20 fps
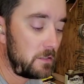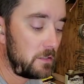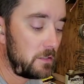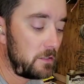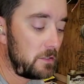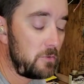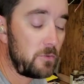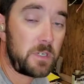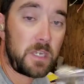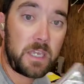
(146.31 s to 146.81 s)

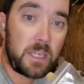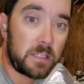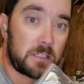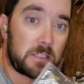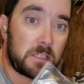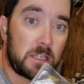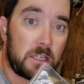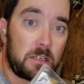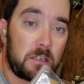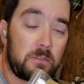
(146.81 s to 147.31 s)
You can't
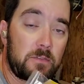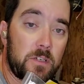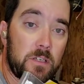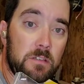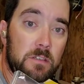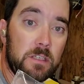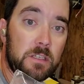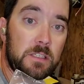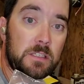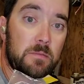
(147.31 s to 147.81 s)
say enough
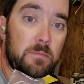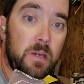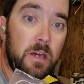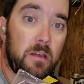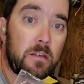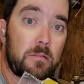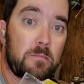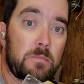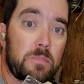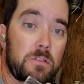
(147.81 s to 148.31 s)
good things about
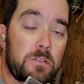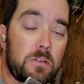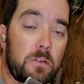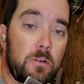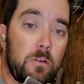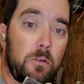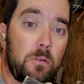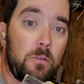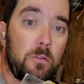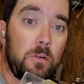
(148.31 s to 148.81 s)
them,
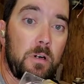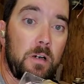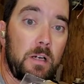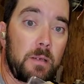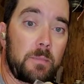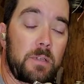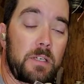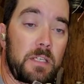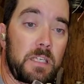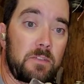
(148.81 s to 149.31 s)
so
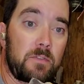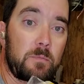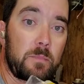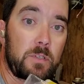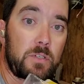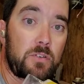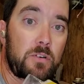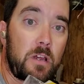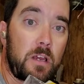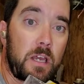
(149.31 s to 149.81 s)
I'm going to give them
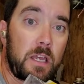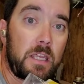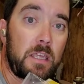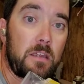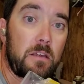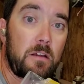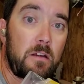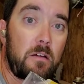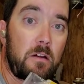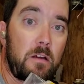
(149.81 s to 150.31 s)
a try
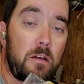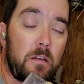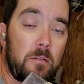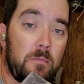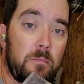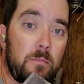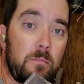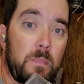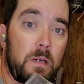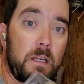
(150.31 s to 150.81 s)
here
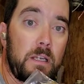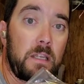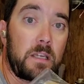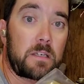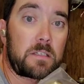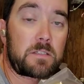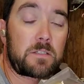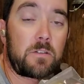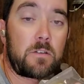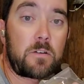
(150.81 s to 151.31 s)
on my
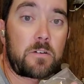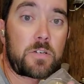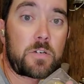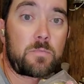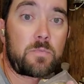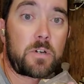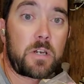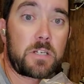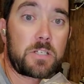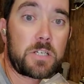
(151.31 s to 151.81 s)
next larger
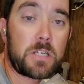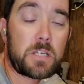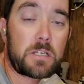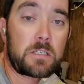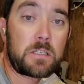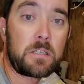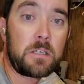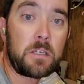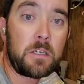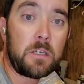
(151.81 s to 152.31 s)

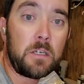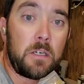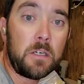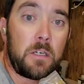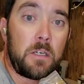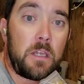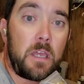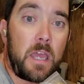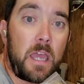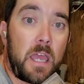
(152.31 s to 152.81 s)
project
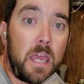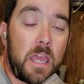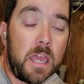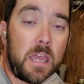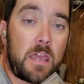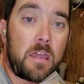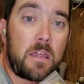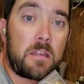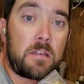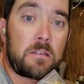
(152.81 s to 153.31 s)

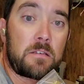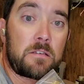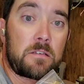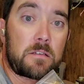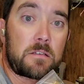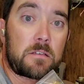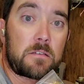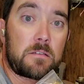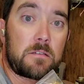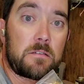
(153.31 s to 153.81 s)

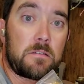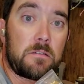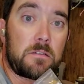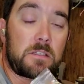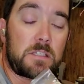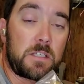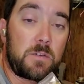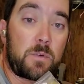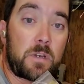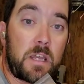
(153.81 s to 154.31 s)
and
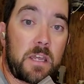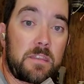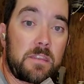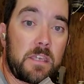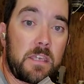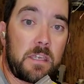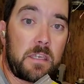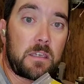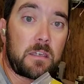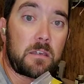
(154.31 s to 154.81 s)
see what I
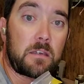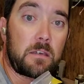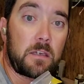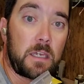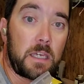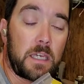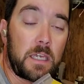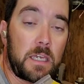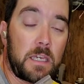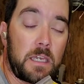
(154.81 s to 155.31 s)
think,
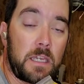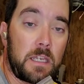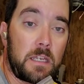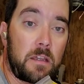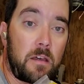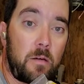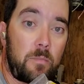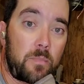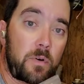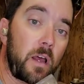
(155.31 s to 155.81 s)
and
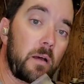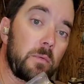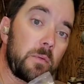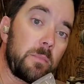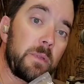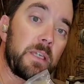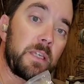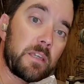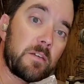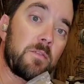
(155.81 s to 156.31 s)
I'll
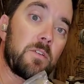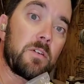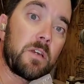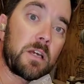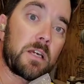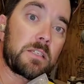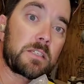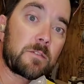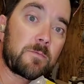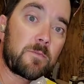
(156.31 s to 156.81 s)
probably give you
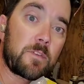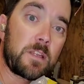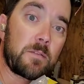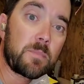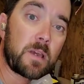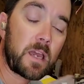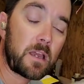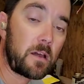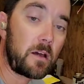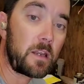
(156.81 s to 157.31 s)
guys some
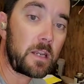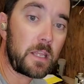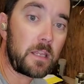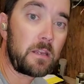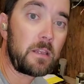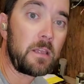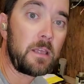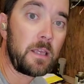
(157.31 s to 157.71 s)
feedback on it.